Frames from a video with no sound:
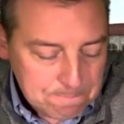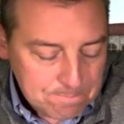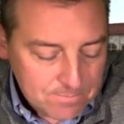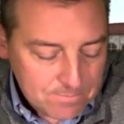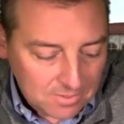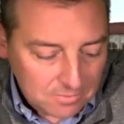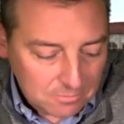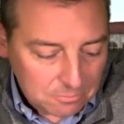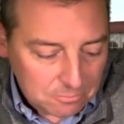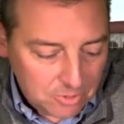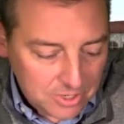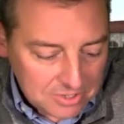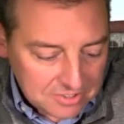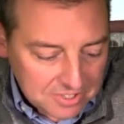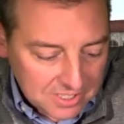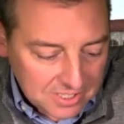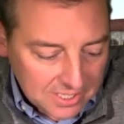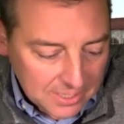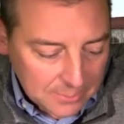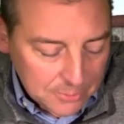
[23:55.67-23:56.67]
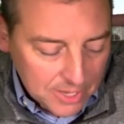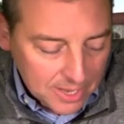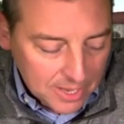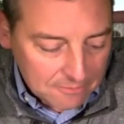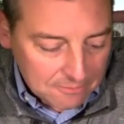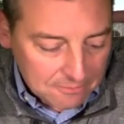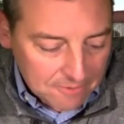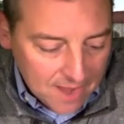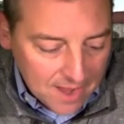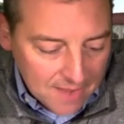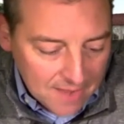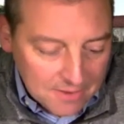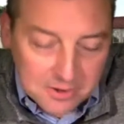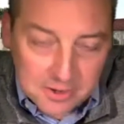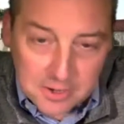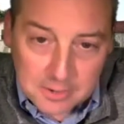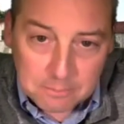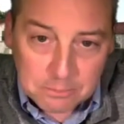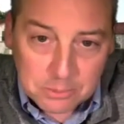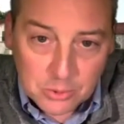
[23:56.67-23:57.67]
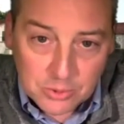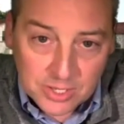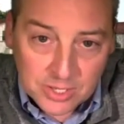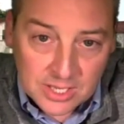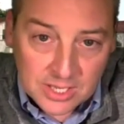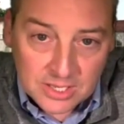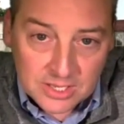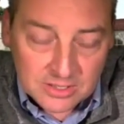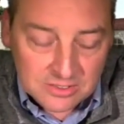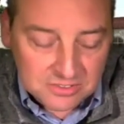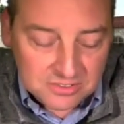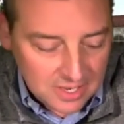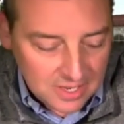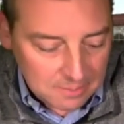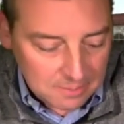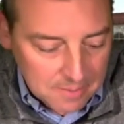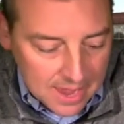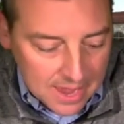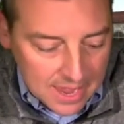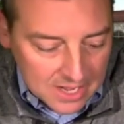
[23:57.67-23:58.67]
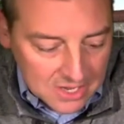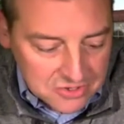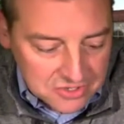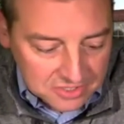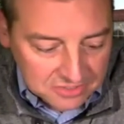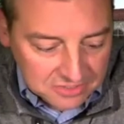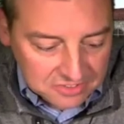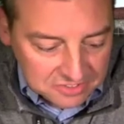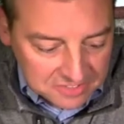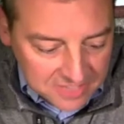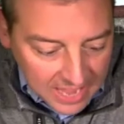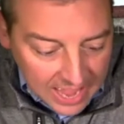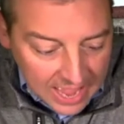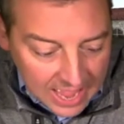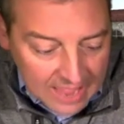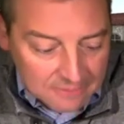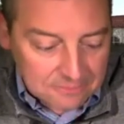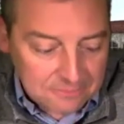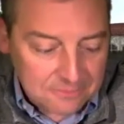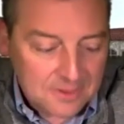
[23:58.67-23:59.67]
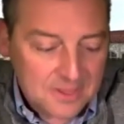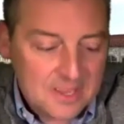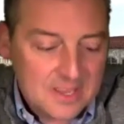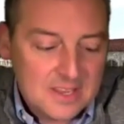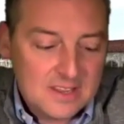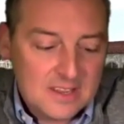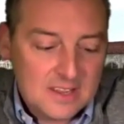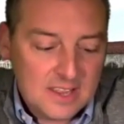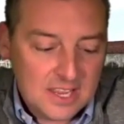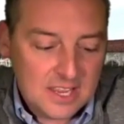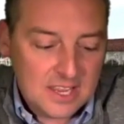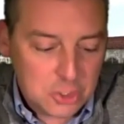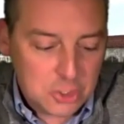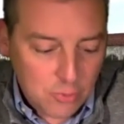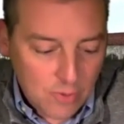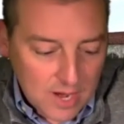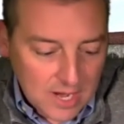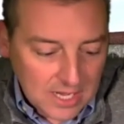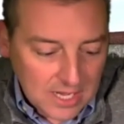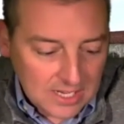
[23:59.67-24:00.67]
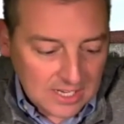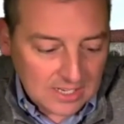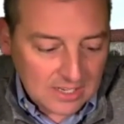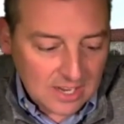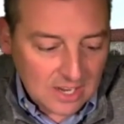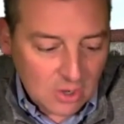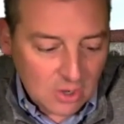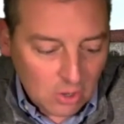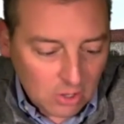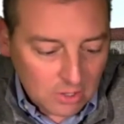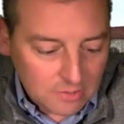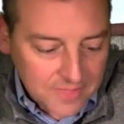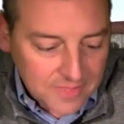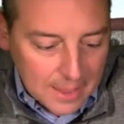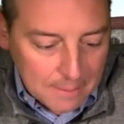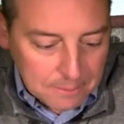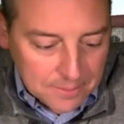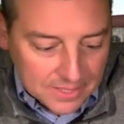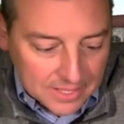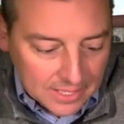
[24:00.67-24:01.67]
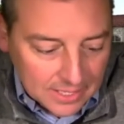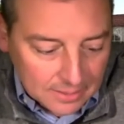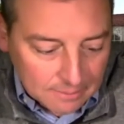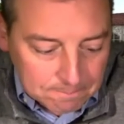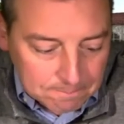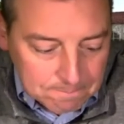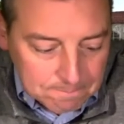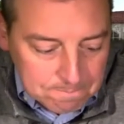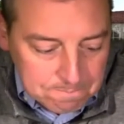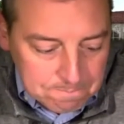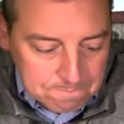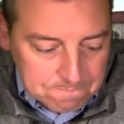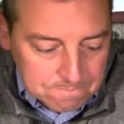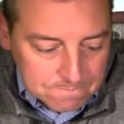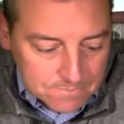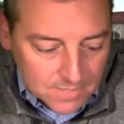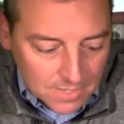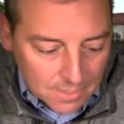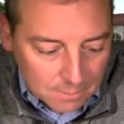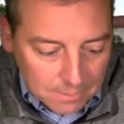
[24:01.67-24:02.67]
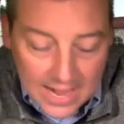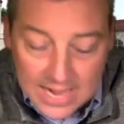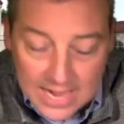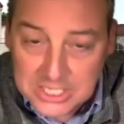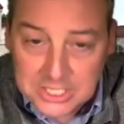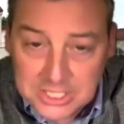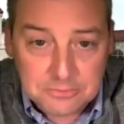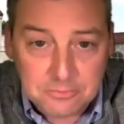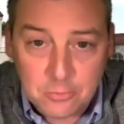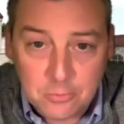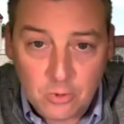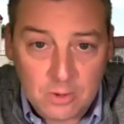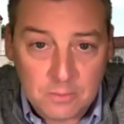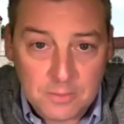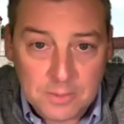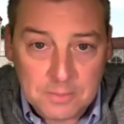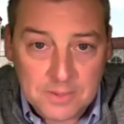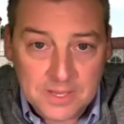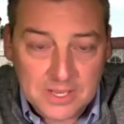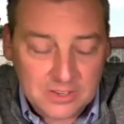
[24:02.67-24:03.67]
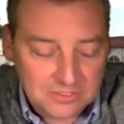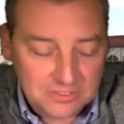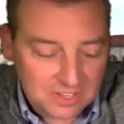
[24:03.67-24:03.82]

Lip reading: Recently we had 500 employees and managing staff and training and all of that became a passion for me because I